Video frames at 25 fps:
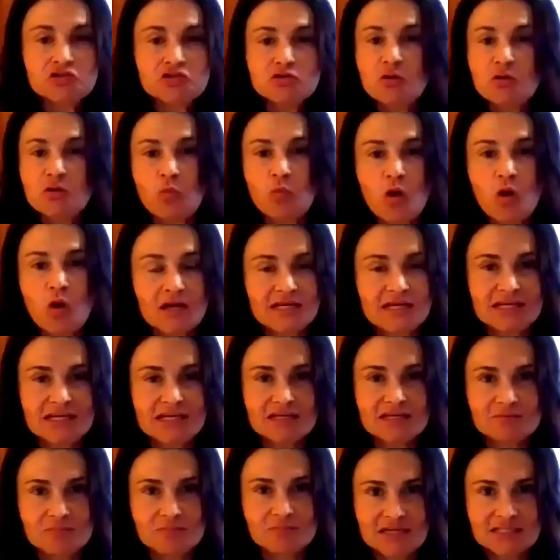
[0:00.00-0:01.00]
a
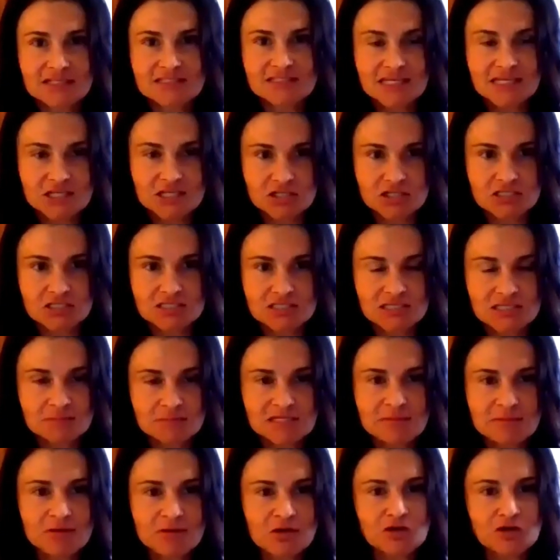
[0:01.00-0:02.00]
walking meditation.
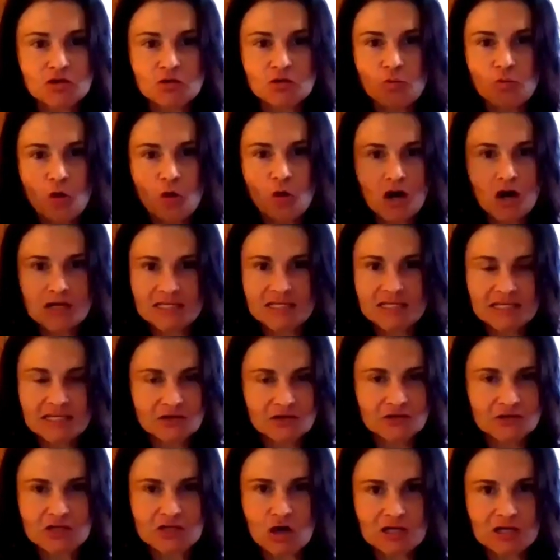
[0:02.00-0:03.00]
Sometime I'll go walk here
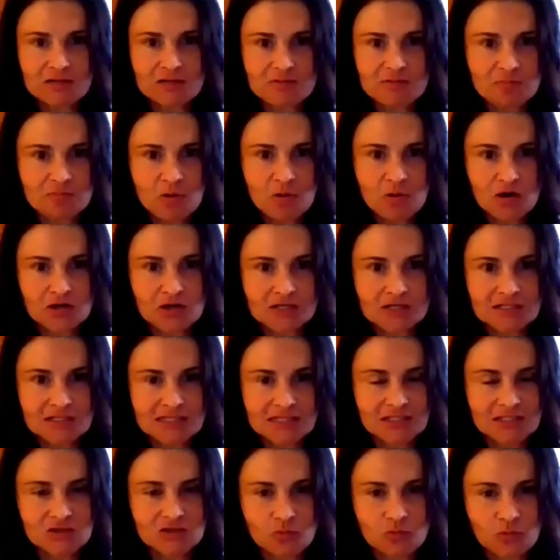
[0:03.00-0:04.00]
in Audubon Park
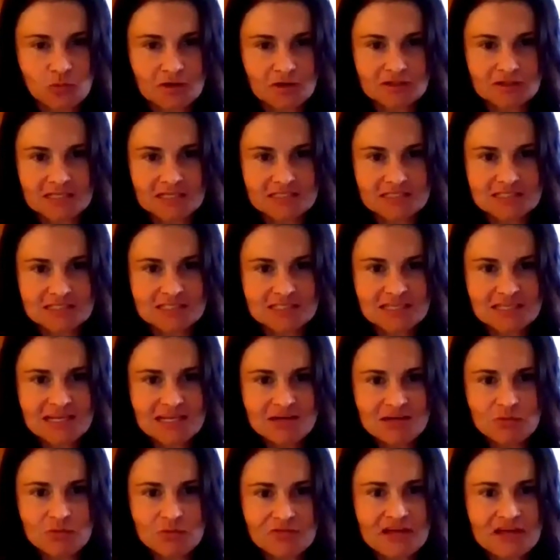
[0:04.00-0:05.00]
in New Orleans
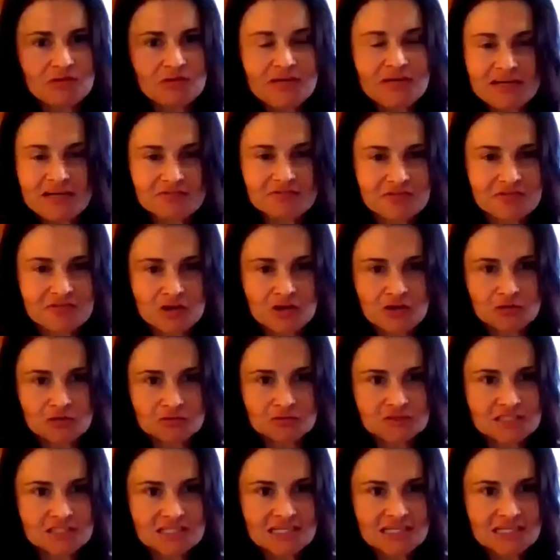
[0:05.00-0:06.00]
without
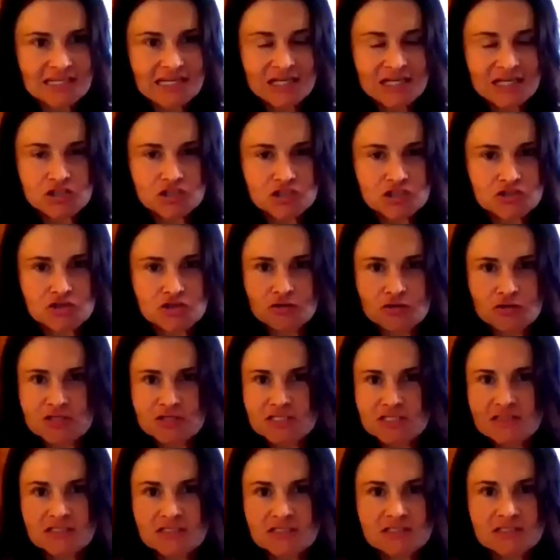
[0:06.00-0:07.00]
headphones and just notice
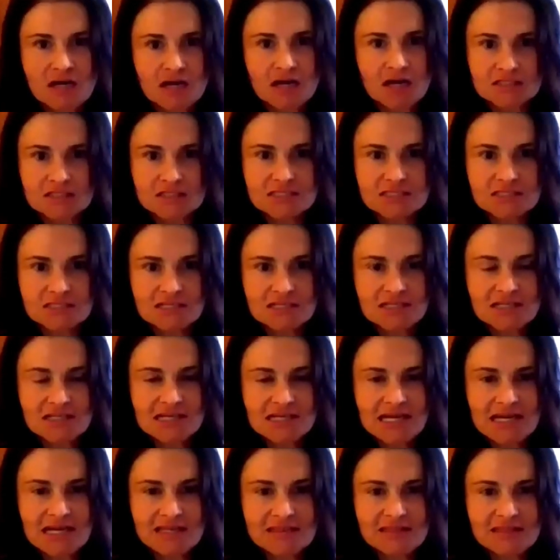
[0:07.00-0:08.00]
the ducks
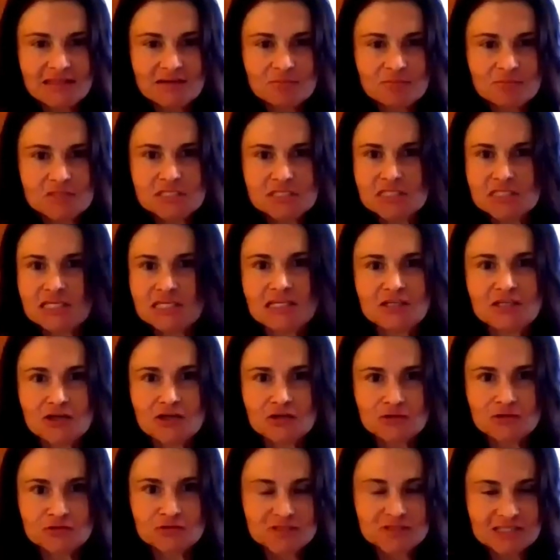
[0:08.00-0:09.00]
and the
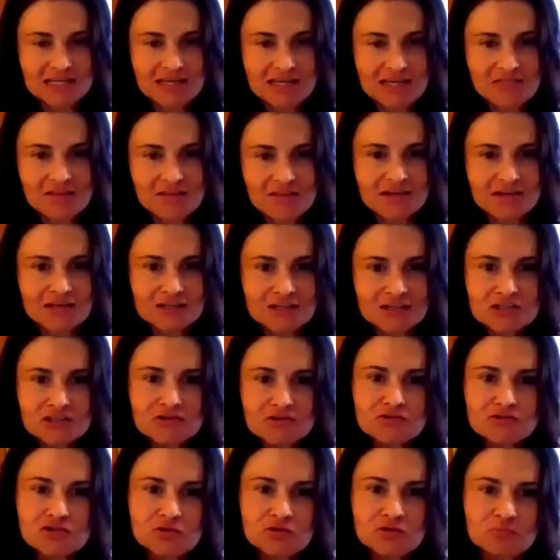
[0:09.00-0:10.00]
mosquitoes and the,
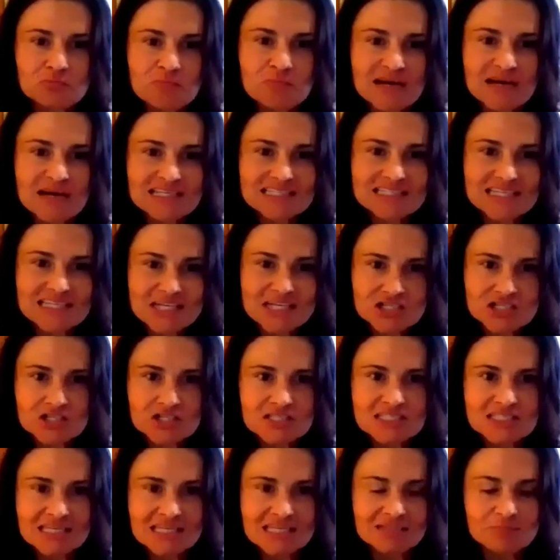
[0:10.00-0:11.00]
so
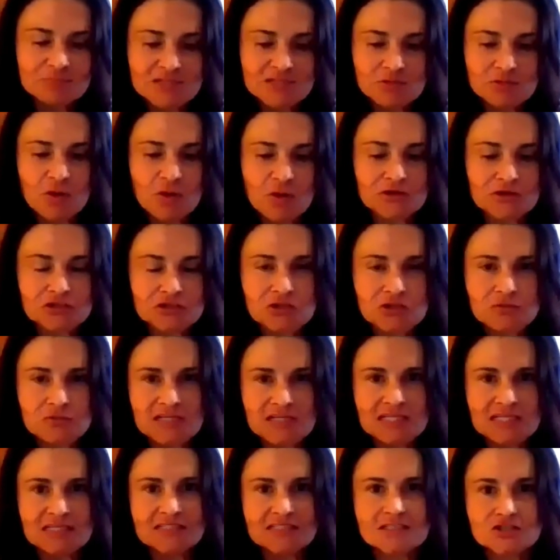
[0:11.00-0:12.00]
meditations can be while you
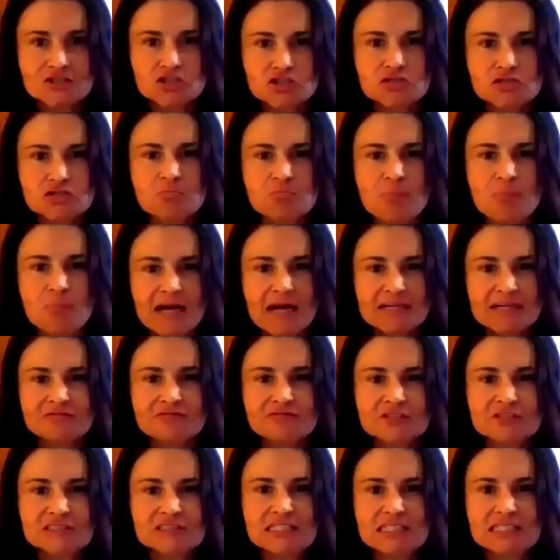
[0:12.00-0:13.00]
eat, just
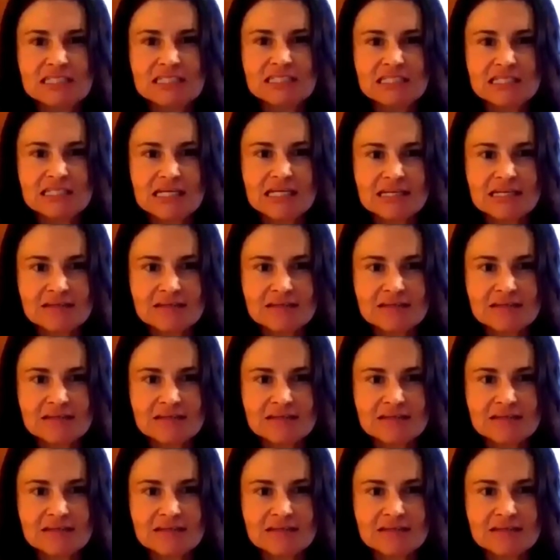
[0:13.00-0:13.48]
mindfully eating,